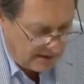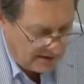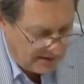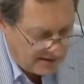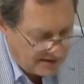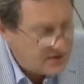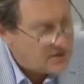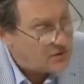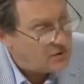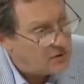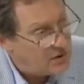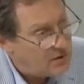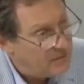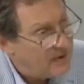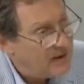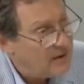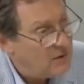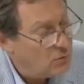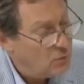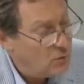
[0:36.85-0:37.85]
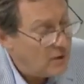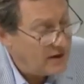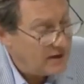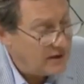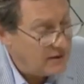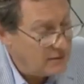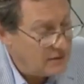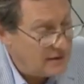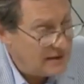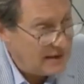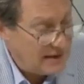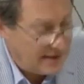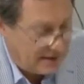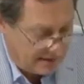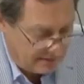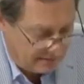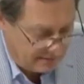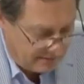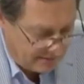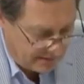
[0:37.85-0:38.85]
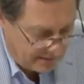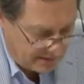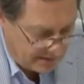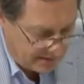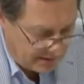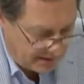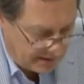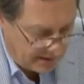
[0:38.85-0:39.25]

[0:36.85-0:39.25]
Let's talk about where you live.